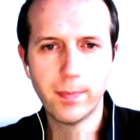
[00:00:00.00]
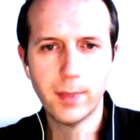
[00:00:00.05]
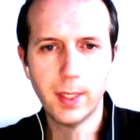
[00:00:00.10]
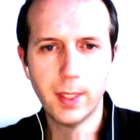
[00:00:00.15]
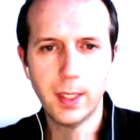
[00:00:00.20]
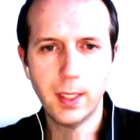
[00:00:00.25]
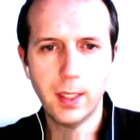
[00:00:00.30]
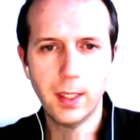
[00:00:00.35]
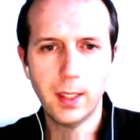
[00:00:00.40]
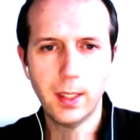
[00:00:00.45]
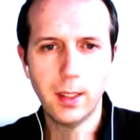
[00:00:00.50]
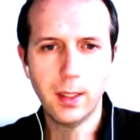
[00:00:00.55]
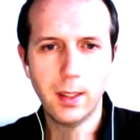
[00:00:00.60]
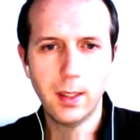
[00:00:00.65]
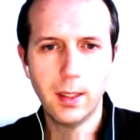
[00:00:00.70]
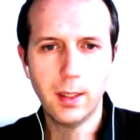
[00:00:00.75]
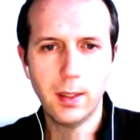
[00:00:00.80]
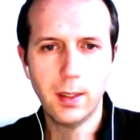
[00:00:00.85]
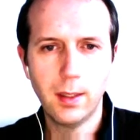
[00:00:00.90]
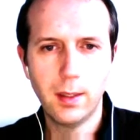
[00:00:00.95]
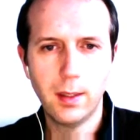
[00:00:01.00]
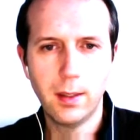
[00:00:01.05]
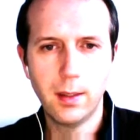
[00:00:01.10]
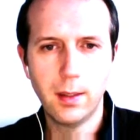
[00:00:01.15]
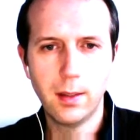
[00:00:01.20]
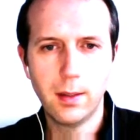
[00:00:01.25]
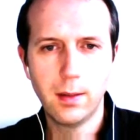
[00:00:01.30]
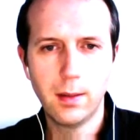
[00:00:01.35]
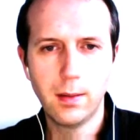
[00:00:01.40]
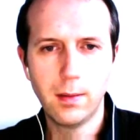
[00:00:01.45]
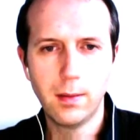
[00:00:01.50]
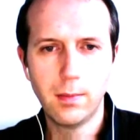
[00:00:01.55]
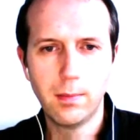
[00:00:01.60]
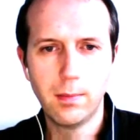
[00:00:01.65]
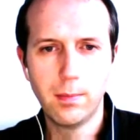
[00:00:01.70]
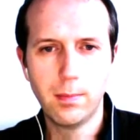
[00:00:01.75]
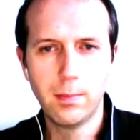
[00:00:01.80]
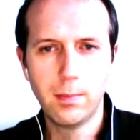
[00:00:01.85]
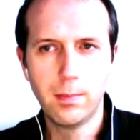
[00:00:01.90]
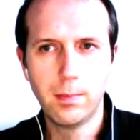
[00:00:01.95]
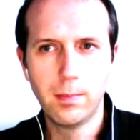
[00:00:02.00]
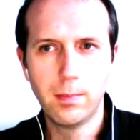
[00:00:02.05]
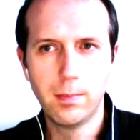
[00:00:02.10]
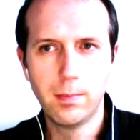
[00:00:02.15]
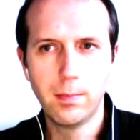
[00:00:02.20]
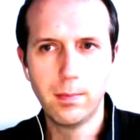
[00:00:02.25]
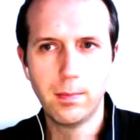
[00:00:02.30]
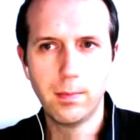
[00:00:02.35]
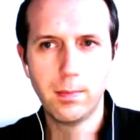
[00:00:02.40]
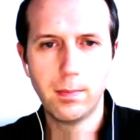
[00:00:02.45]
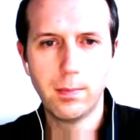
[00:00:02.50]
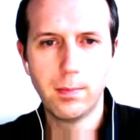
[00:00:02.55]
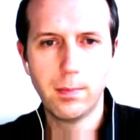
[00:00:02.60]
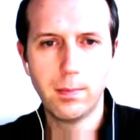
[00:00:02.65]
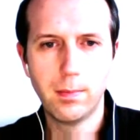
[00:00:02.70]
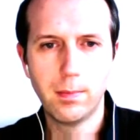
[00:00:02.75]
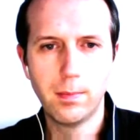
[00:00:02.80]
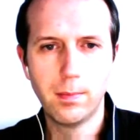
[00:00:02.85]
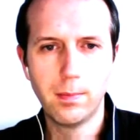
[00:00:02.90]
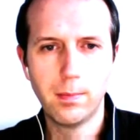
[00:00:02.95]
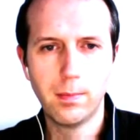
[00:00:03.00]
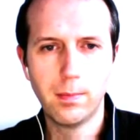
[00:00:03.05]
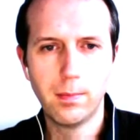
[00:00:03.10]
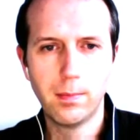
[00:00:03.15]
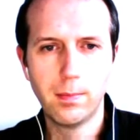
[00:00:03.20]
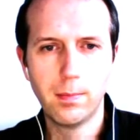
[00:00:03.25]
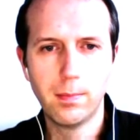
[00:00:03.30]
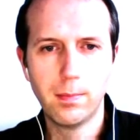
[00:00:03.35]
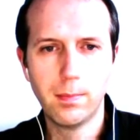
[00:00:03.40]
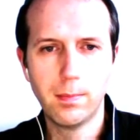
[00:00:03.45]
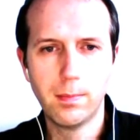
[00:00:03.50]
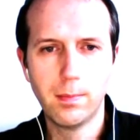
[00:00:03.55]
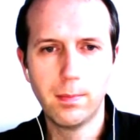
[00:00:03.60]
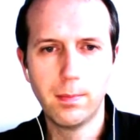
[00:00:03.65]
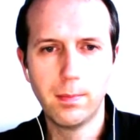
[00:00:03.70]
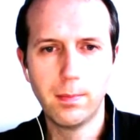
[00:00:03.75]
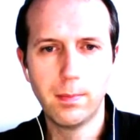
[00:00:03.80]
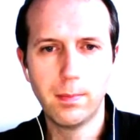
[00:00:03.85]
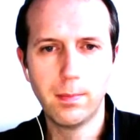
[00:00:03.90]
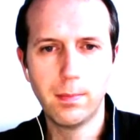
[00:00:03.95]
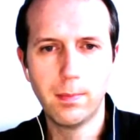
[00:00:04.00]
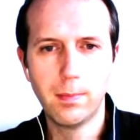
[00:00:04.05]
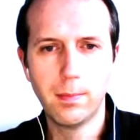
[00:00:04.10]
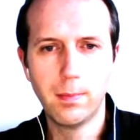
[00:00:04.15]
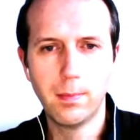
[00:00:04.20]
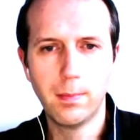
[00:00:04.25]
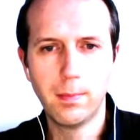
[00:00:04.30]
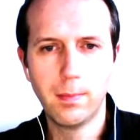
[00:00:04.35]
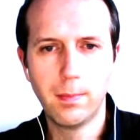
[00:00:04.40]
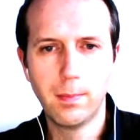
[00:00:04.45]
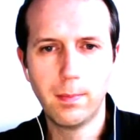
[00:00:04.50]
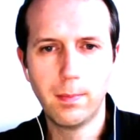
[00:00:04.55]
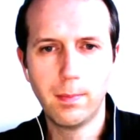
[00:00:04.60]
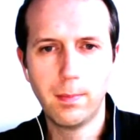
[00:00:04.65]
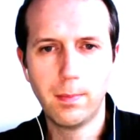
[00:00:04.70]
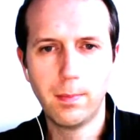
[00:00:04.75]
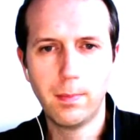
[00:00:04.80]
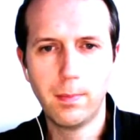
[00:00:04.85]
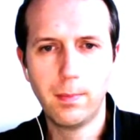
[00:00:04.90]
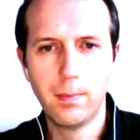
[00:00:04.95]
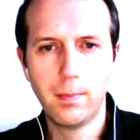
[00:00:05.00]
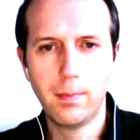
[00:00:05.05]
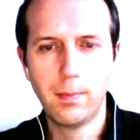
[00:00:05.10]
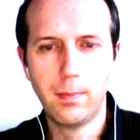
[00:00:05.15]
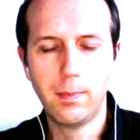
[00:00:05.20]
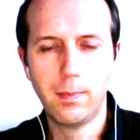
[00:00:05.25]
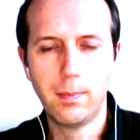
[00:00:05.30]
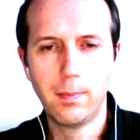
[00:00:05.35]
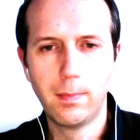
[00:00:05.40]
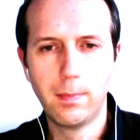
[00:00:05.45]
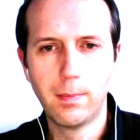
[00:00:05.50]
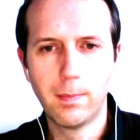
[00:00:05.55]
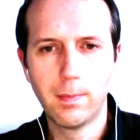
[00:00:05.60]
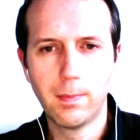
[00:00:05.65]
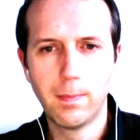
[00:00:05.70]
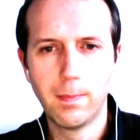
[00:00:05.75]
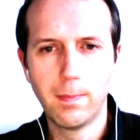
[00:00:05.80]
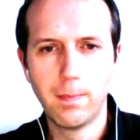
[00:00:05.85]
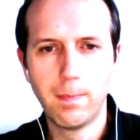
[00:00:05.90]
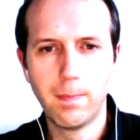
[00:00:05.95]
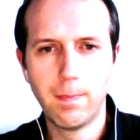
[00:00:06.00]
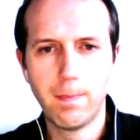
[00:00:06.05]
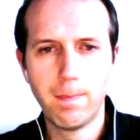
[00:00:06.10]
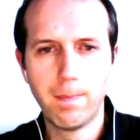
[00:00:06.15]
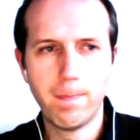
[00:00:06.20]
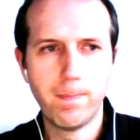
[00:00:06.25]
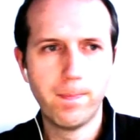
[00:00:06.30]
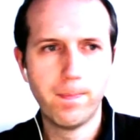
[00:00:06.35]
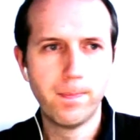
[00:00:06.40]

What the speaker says: (silence)